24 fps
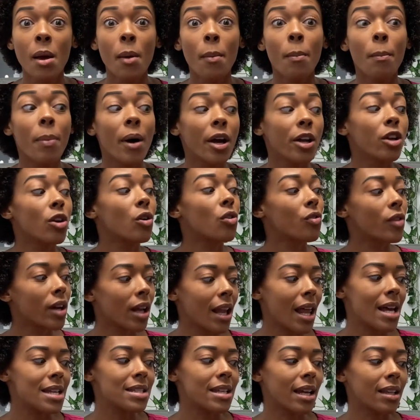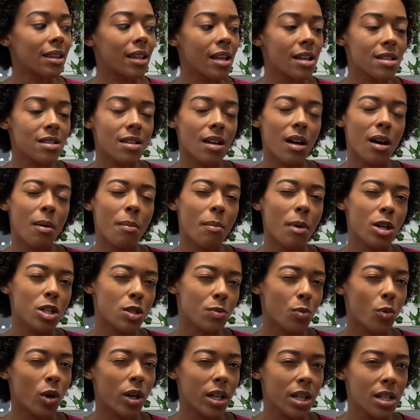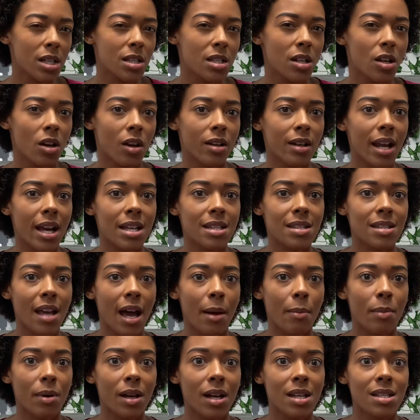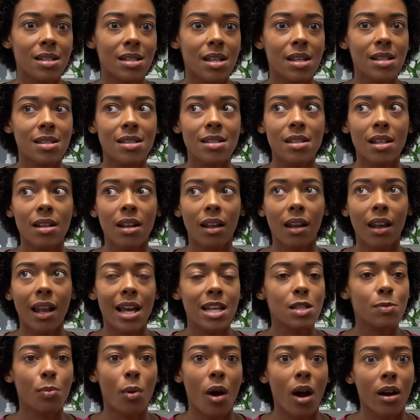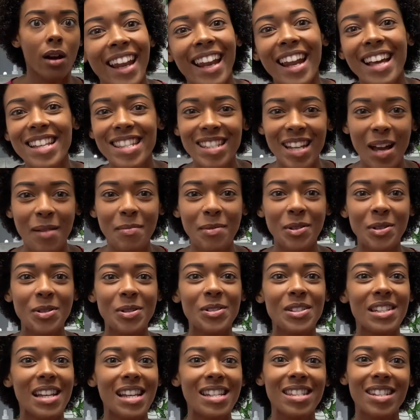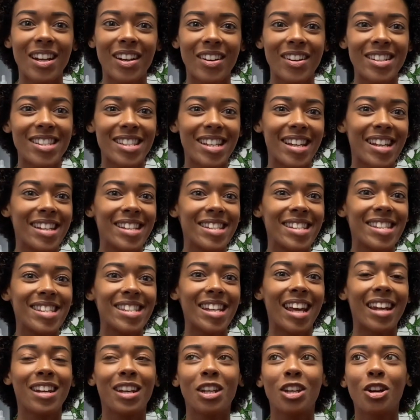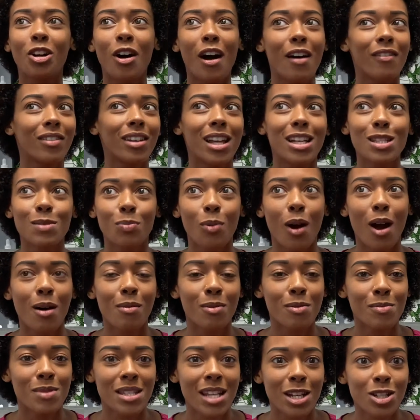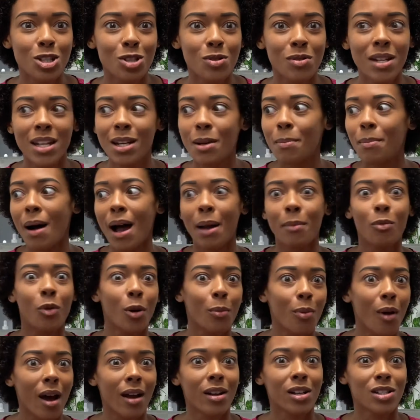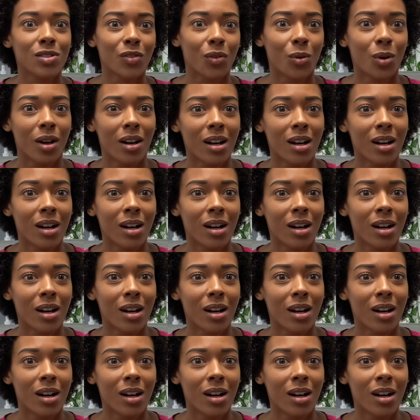But you'll realize like things are much more easier on that side because it's less product, less chemicals, less irritants, and you'll have less problems that you need to buy more products for.